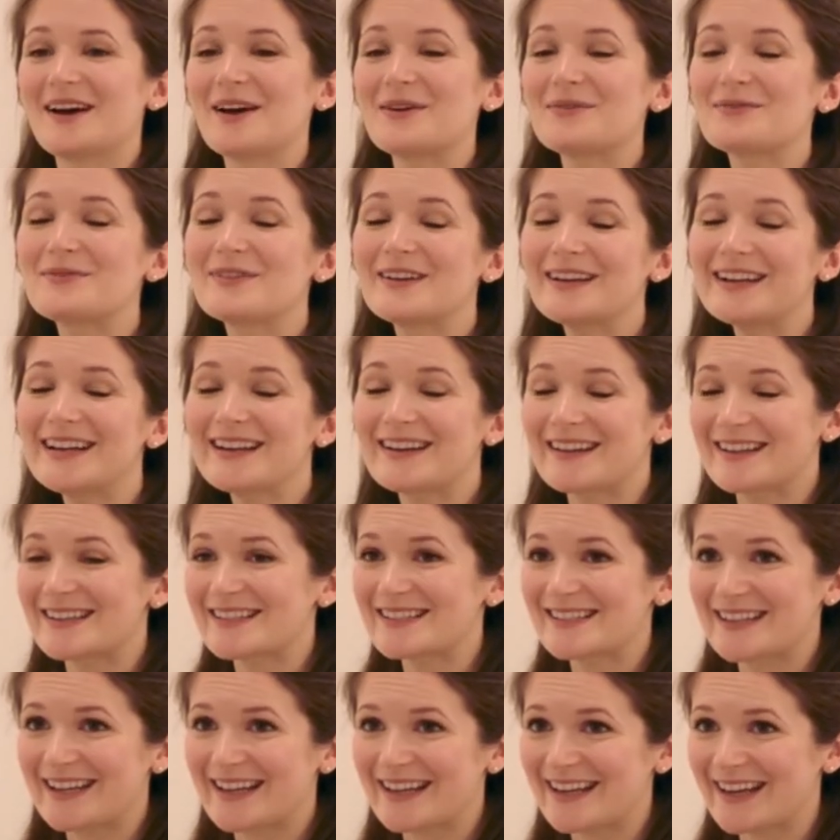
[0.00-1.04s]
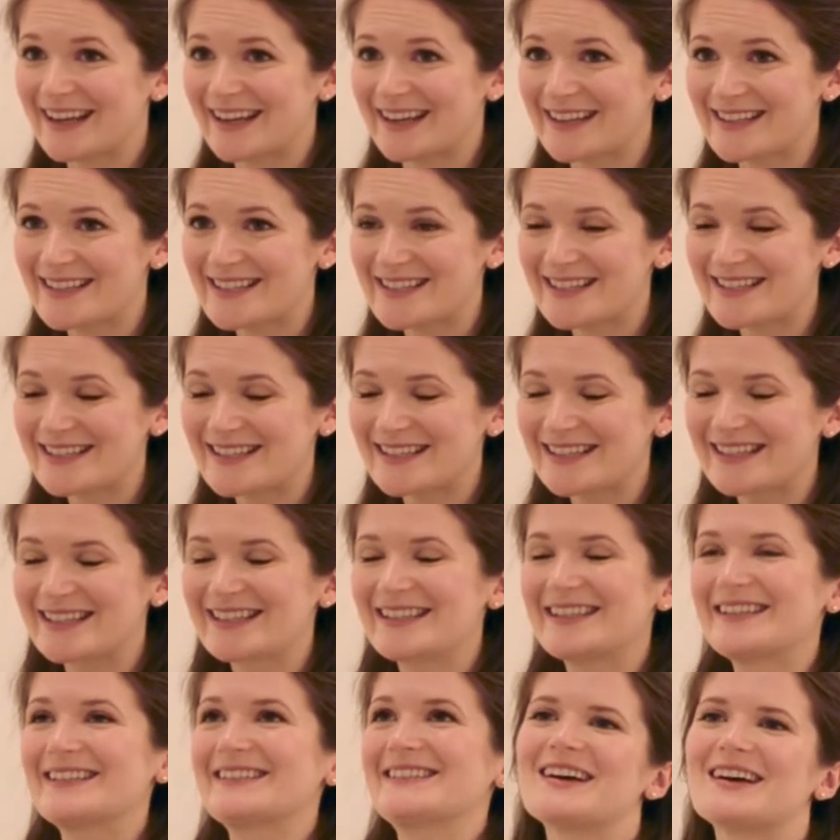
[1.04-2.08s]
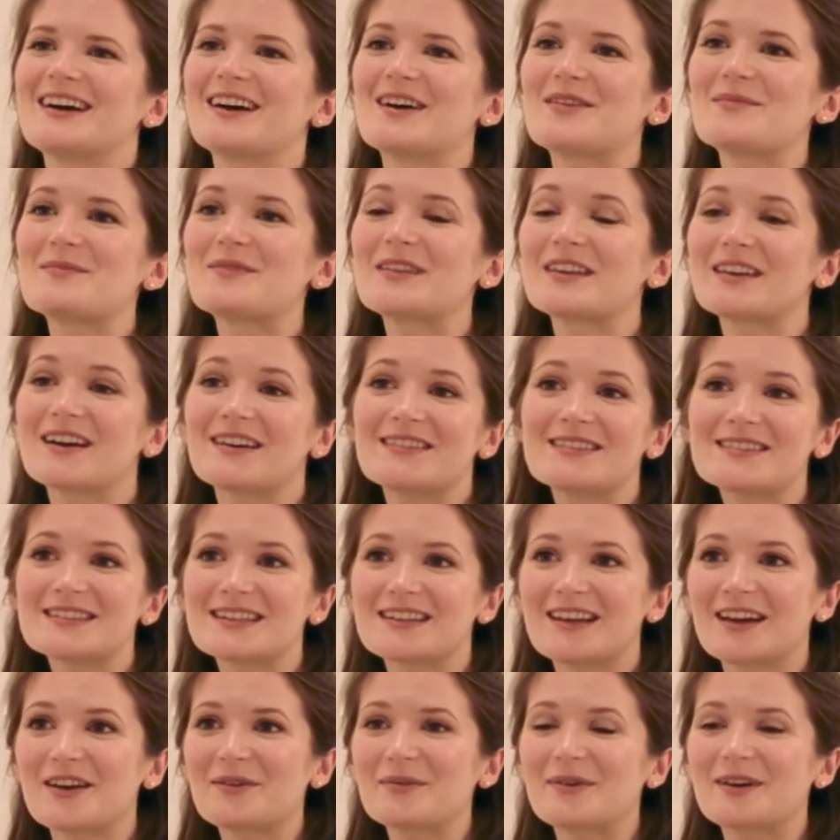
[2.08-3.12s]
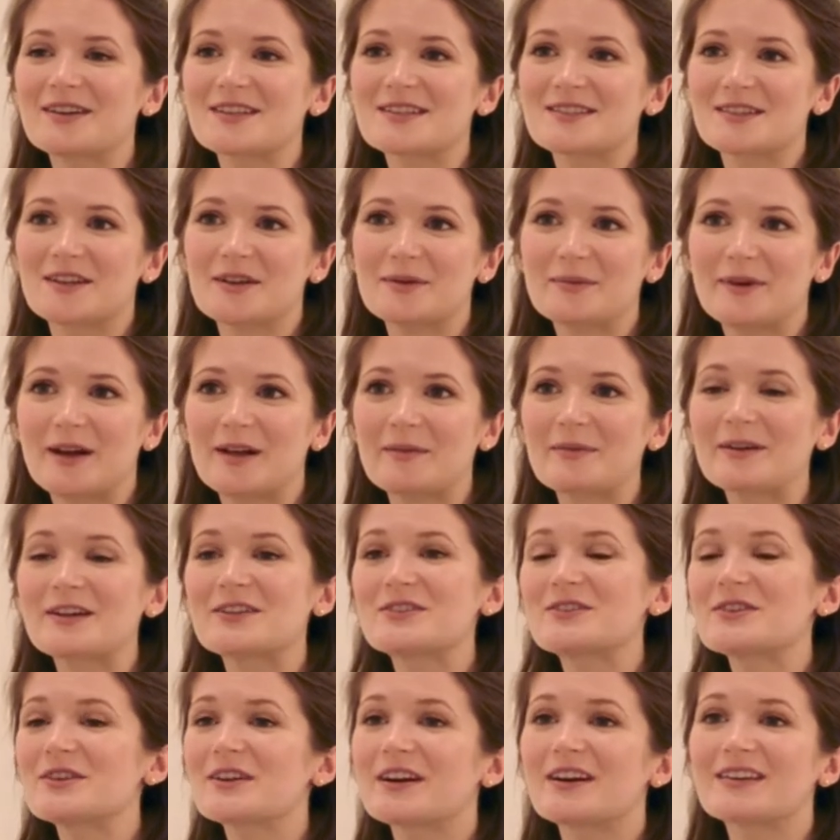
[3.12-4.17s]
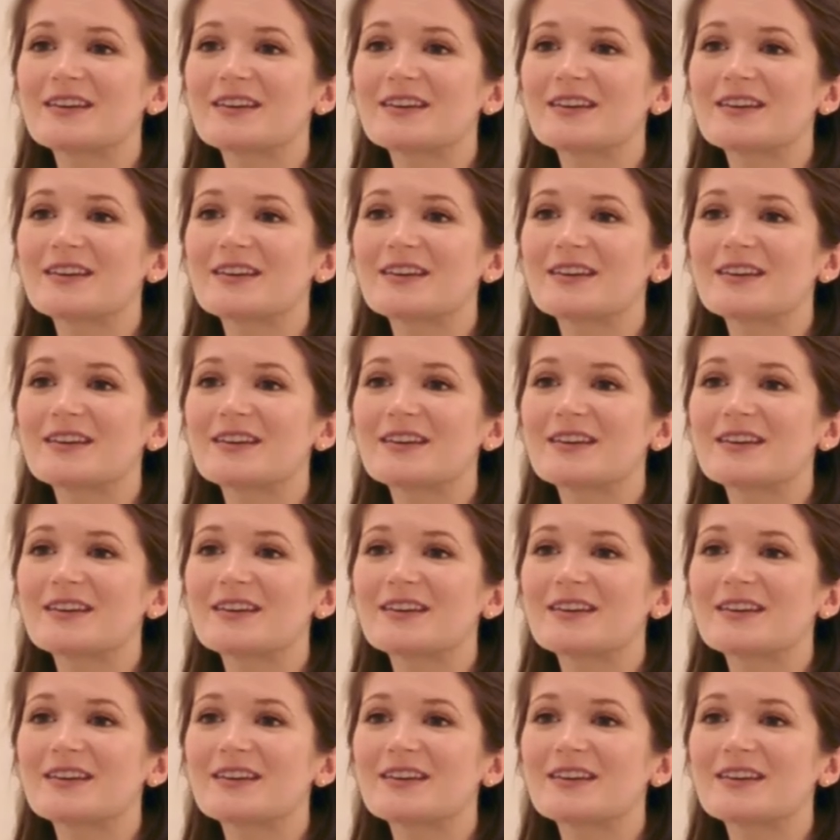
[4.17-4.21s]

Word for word: I really like the staircase. Um, the underlight works so well because you